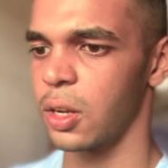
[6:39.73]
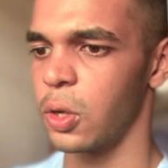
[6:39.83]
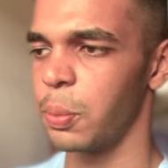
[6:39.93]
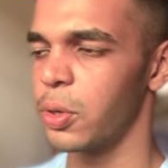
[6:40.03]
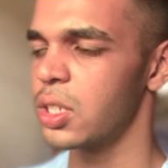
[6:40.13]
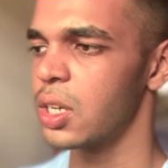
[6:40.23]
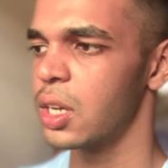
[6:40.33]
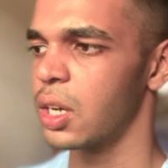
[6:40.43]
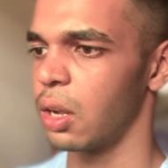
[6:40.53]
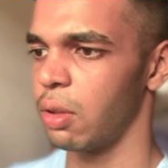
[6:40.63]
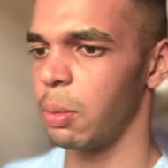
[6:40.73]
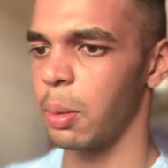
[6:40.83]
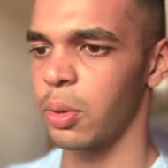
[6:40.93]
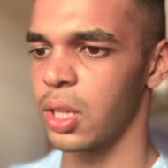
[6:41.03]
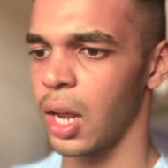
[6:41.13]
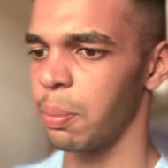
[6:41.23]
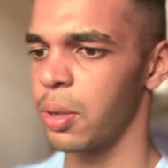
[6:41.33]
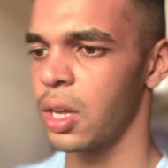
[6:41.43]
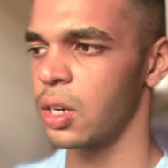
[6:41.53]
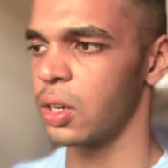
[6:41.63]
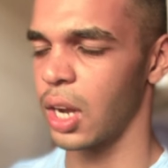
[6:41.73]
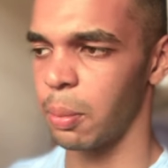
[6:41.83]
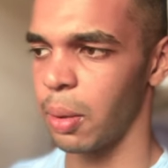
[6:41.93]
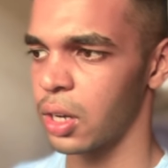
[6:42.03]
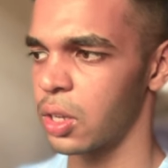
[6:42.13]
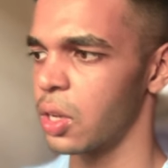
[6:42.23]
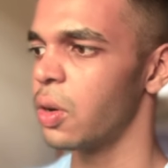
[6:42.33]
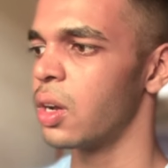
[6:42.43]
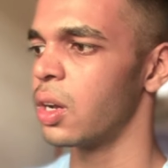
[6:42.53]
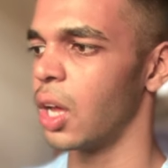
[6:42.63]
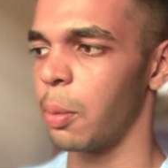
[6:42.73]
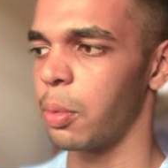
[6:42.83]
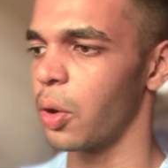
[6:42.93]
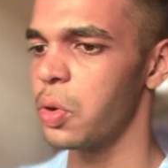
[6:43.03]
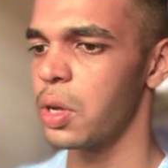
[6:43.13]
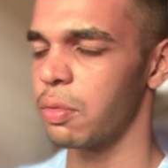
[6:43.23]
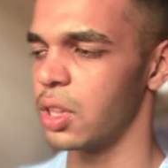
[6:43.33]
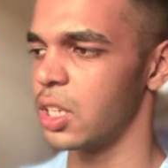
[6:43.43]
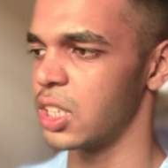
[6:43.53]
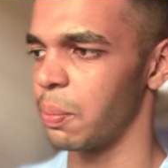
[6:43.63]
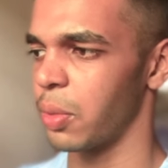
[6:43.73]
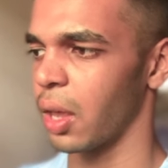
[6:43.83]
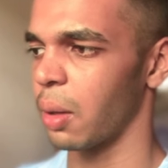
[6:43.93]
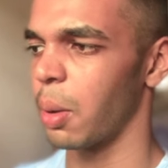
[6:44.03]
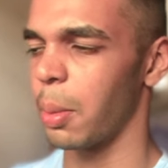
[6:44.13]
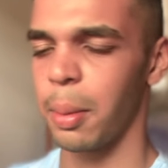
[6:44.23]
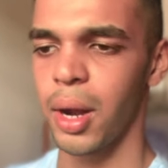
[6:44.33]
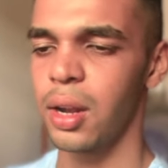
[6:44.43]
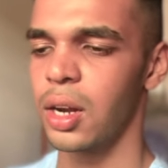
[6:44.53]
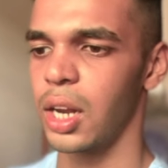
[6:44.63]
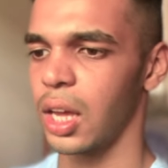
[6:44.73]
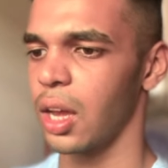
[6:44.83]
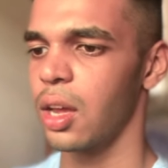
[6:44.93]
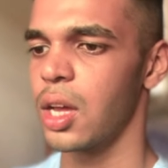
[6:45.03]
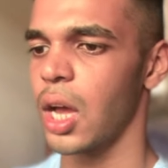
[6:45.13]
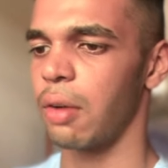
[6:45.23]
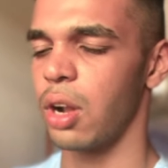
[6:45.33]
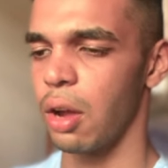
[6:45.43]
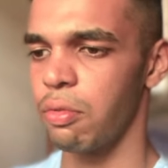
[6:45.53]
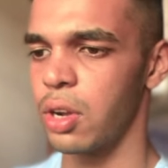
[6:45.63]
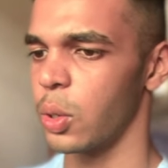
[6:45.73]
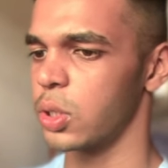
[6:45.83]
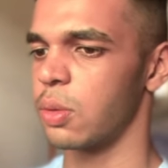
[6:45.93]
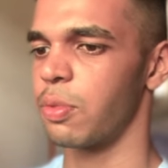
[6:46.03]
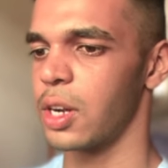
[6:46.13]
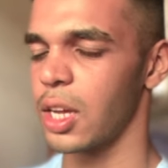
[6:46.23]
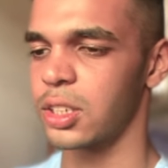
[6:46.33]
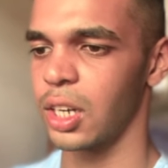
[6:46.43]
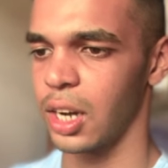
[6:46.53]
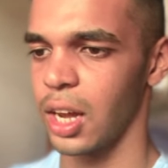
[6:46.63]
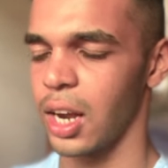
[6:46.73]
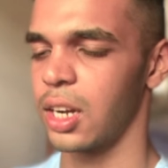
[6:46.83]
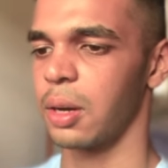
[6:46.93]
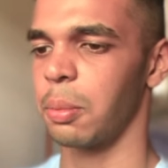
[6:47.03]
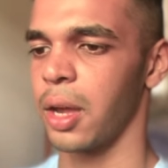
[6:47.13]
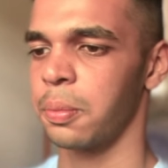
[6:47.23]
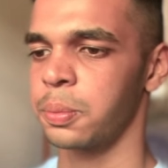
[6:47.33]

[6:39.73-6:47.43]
post, and we'll be more than happy to get back to you and help you out with the same thing. Bye bye, man. Take care. Have a lovely, awesome, fantastic day ahead. Bye.